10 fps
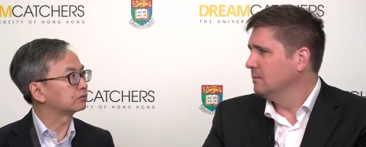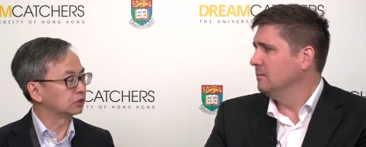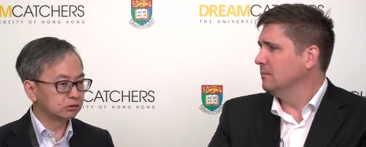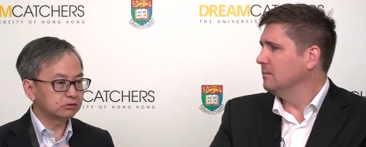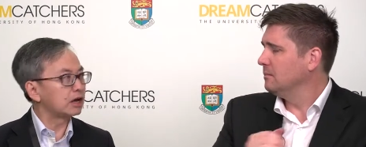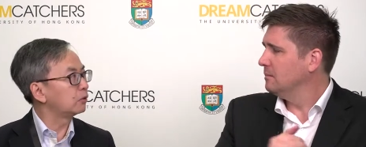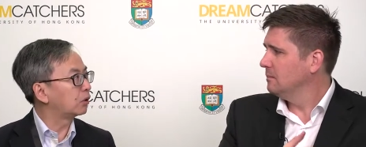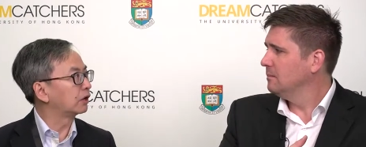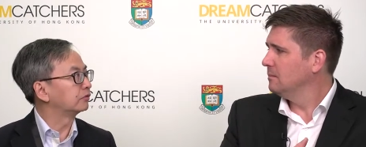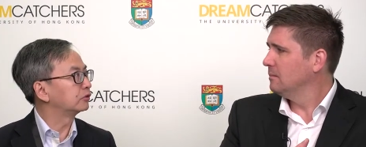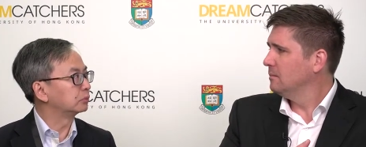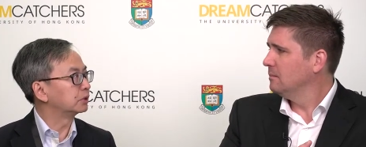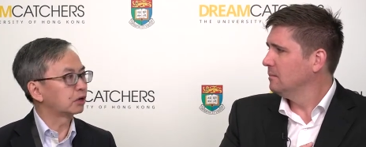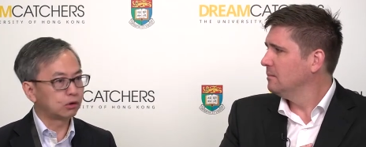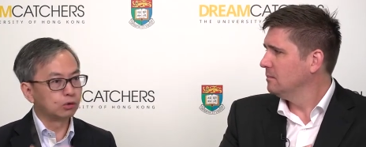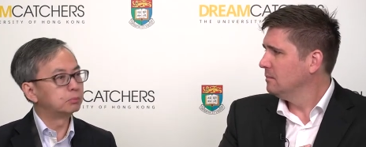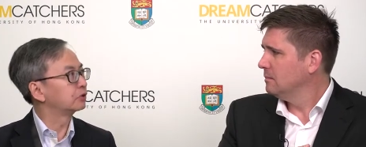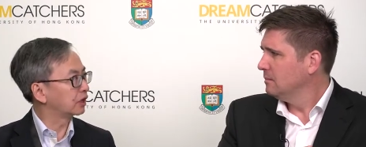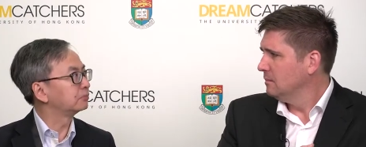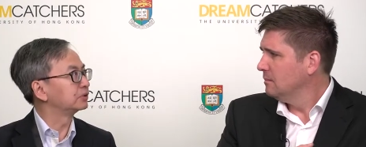Speaker 1: mm -hmm. you know, mm-hmm. day one to be a global
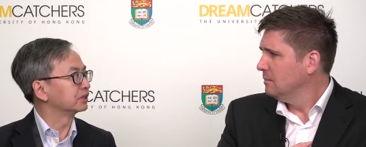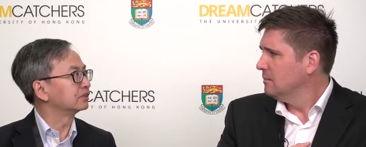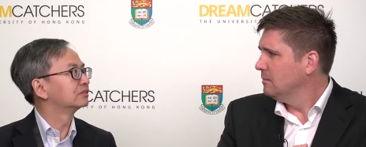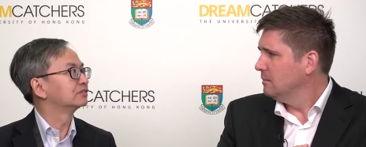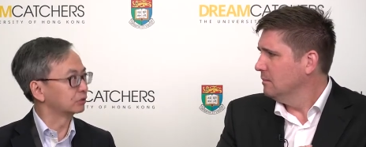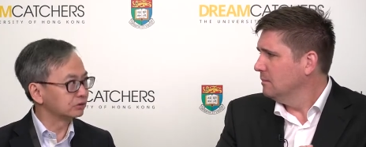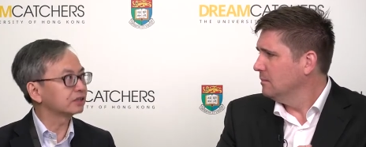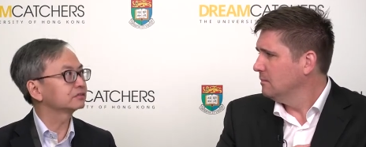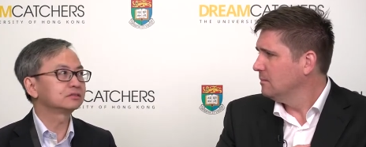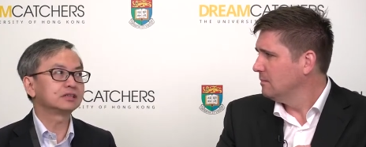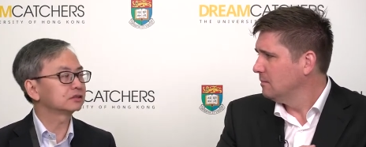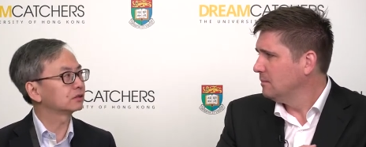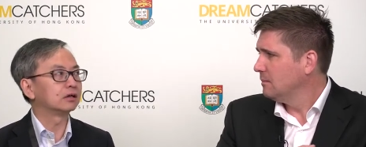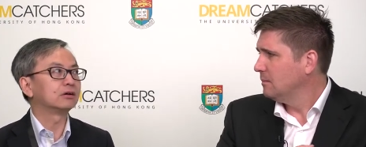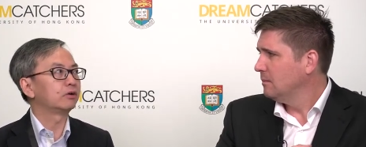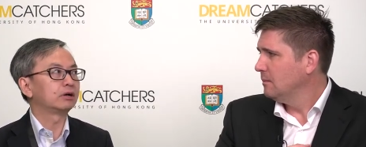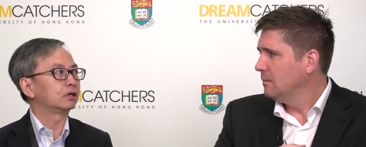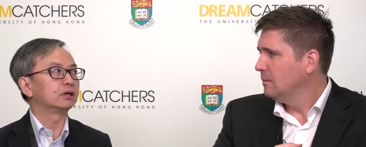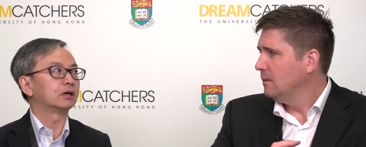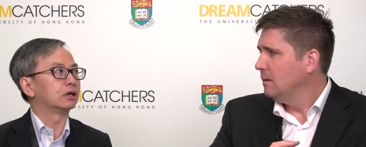company. So mm -hmm. that's that's
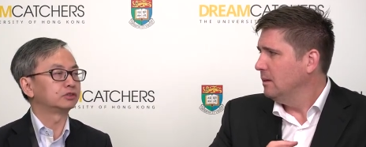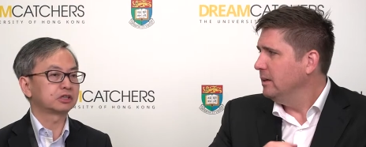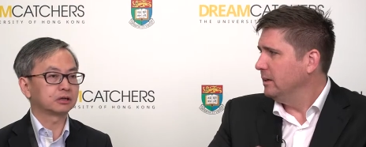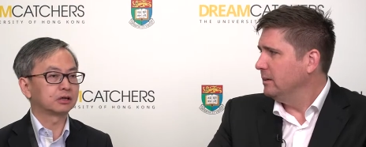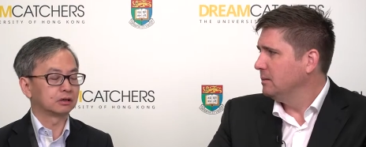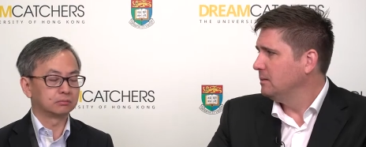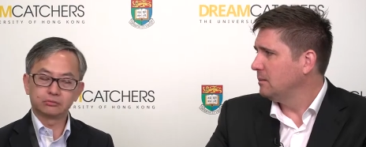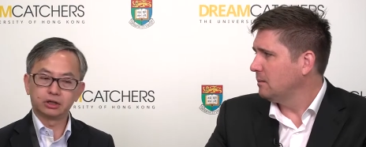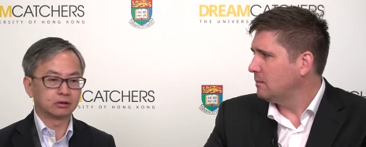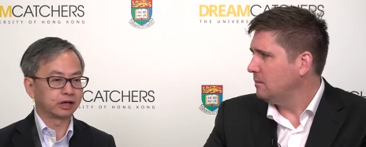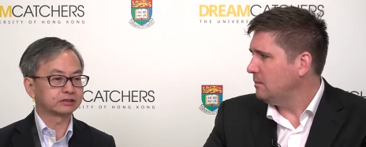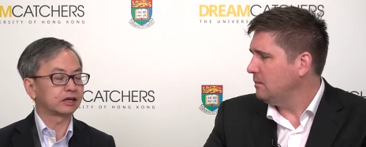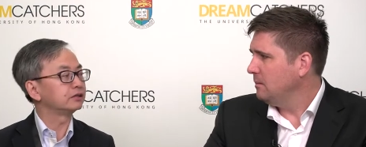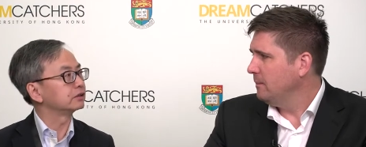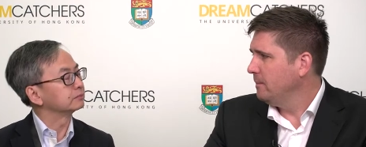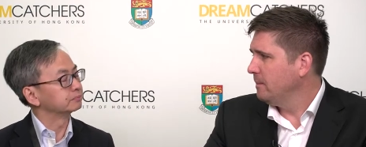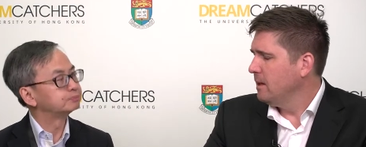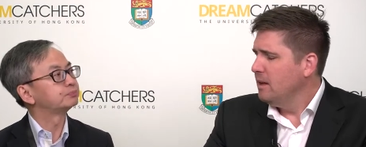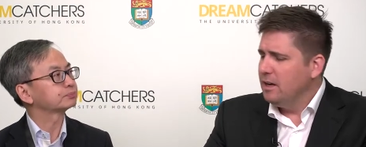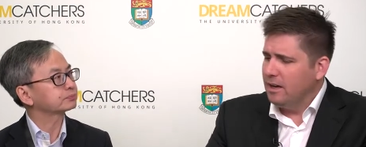very yeah. um, you know exciting
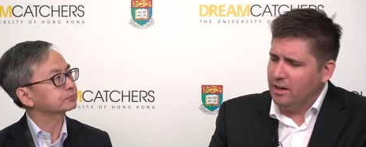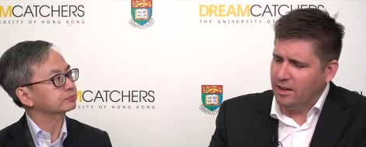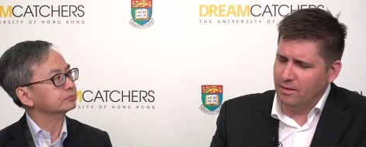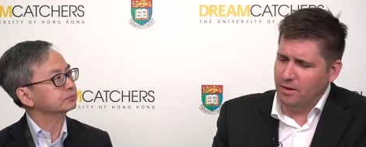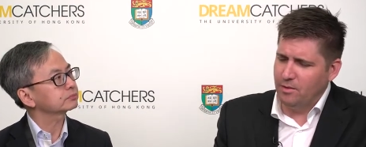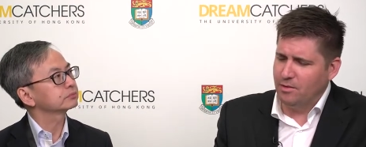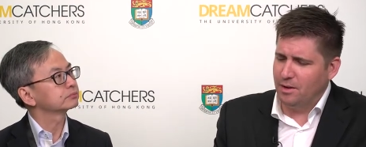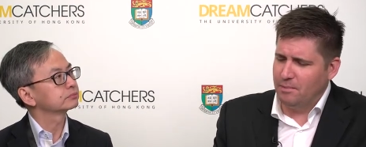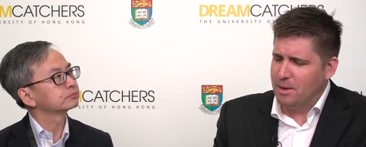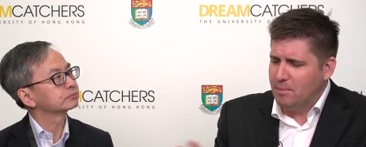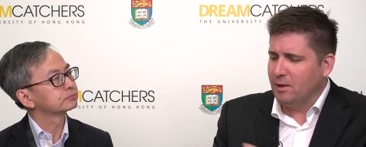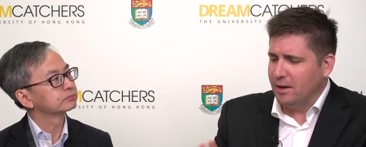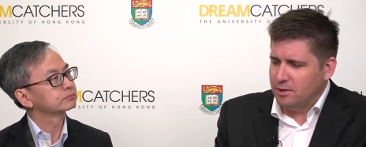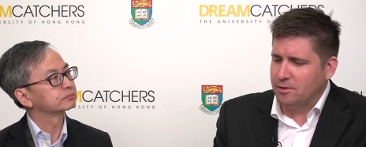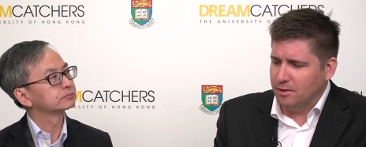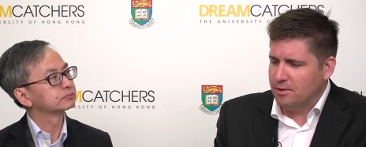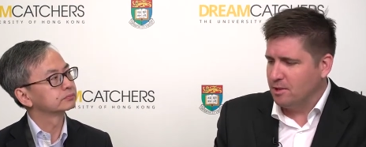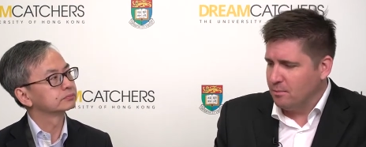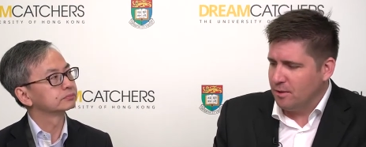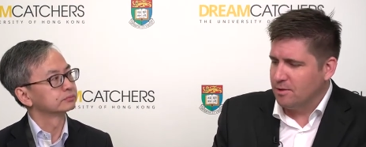
Speaker 2: and, and, and people like to draw these
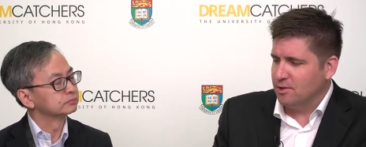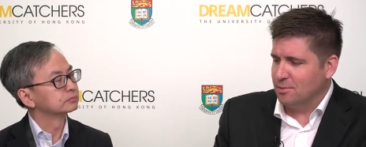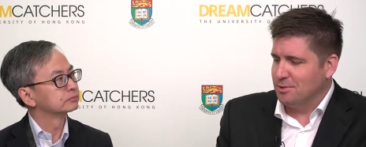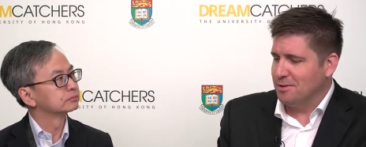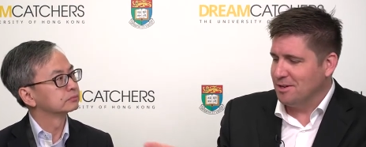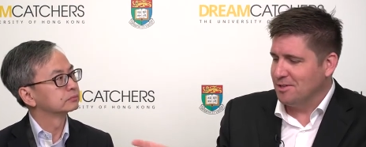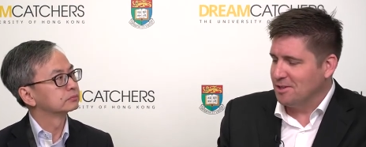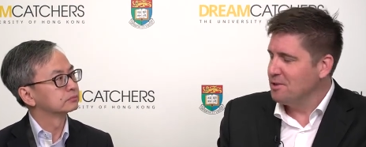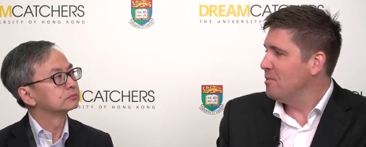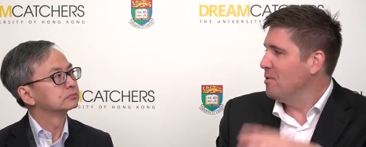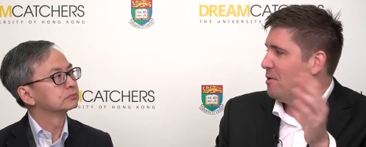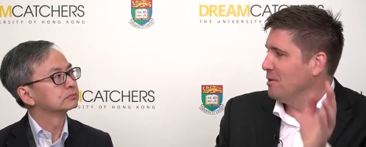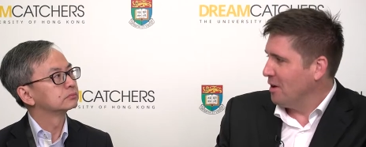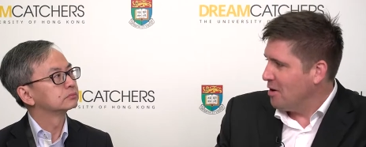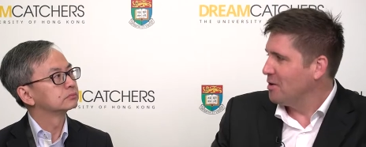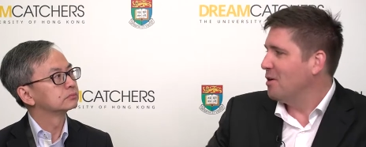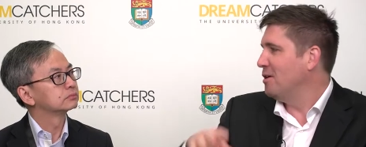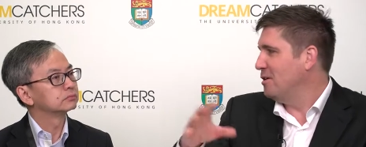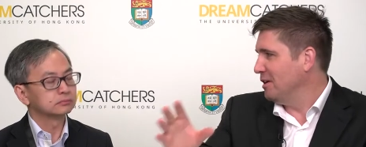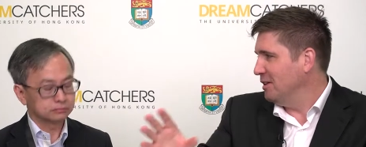comparisons between Singapore and Hong
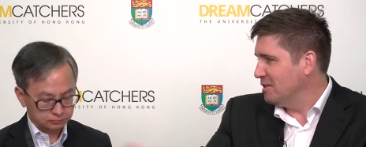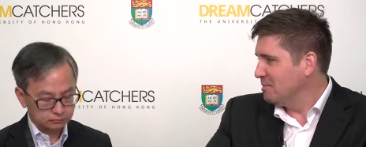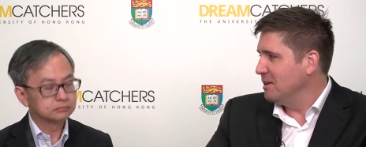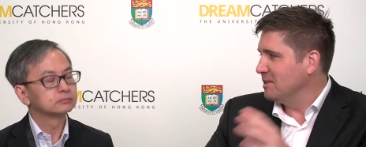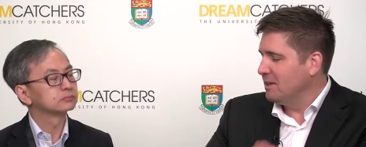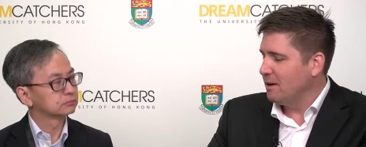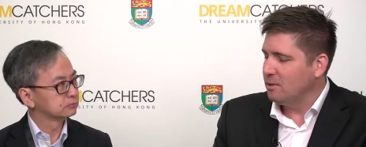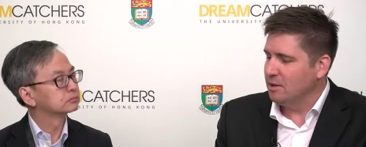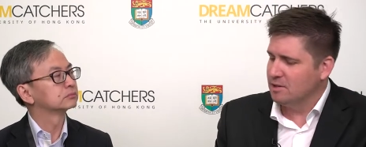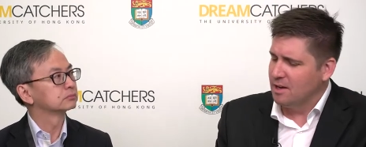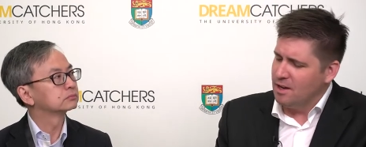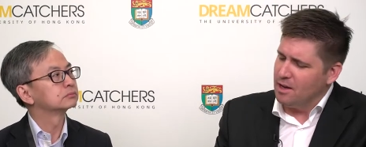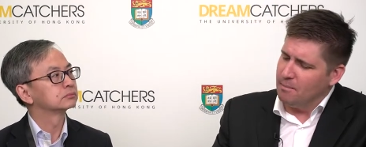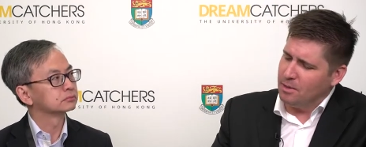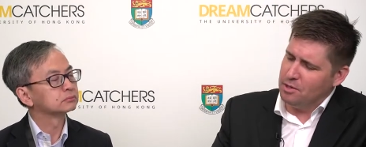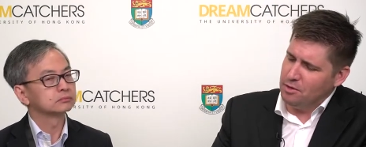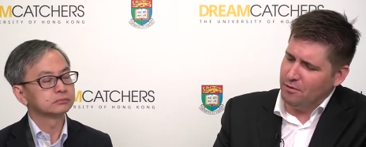Kong and this place and that place. But do you